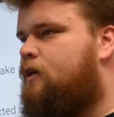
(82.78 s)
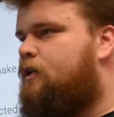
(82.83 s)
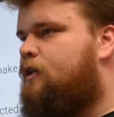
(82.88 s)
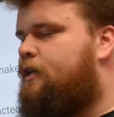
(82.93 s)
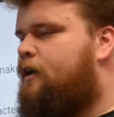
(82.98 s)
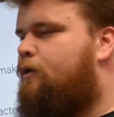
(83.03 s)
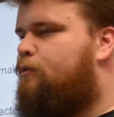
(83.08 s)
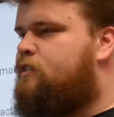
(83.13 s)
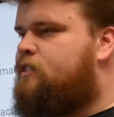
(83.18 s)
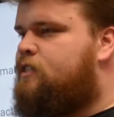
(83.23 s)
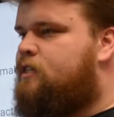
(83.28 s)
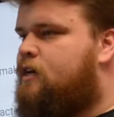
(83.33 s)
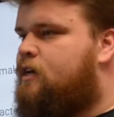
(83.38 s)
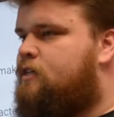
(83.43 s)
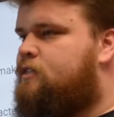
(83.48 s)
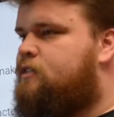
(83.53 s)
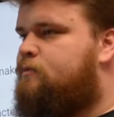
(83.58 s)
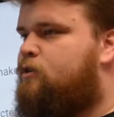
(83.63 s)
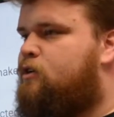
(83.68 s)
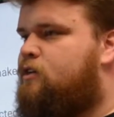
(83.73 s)
Now, once the
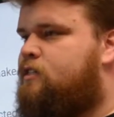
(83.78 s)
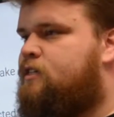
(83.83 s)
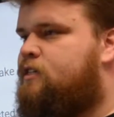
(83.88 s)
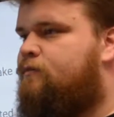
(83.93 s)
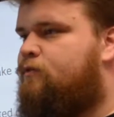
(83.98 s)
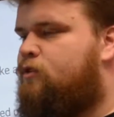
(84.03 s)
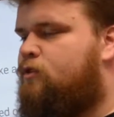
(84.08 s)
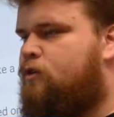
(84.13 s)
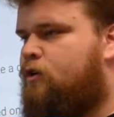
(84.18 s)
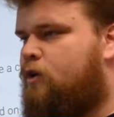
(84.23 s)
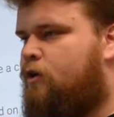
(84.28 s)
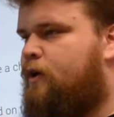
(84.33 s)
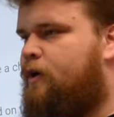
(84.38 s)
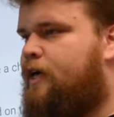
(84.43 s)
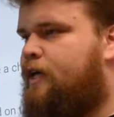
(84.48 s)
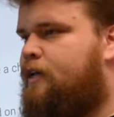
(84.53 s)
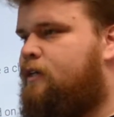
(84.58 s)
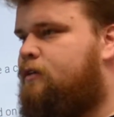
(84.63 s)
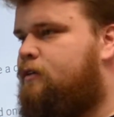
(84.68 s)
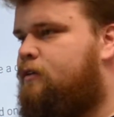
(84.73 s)
customer has given you the
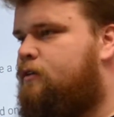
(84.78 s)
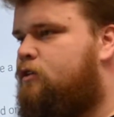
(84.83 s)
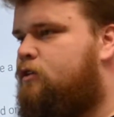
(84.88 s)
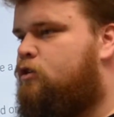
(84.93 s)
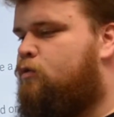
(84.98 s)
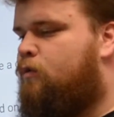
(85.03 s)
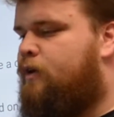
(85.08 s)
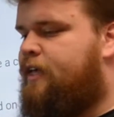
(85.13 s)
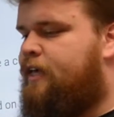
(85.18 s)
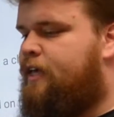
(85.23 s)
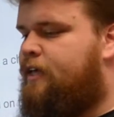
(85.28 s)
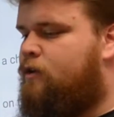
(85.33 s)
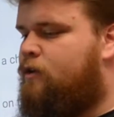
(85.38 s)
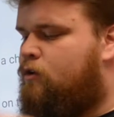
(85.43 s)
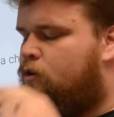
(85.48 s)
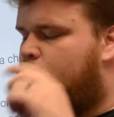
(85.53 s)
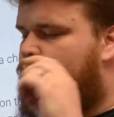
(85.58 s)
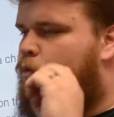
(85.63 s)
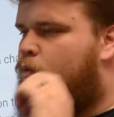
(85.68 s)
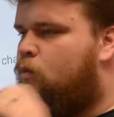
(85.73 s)
go-ahead, you want to hit
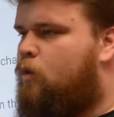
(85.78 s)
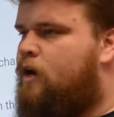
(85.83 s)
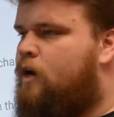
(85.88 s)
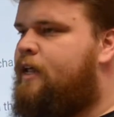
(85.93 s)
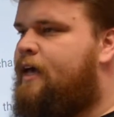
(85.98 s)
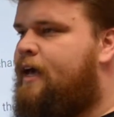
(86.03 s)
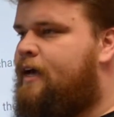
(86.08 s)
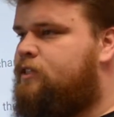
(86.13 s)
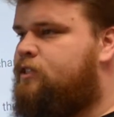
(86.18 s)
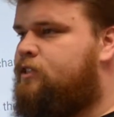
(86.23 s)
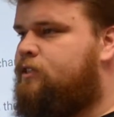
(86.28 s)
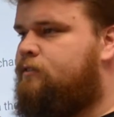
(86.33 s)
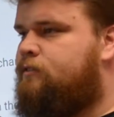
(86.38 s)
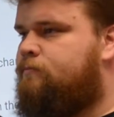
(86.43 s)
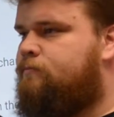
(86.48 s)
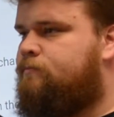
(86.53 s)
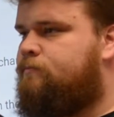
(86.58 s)
one action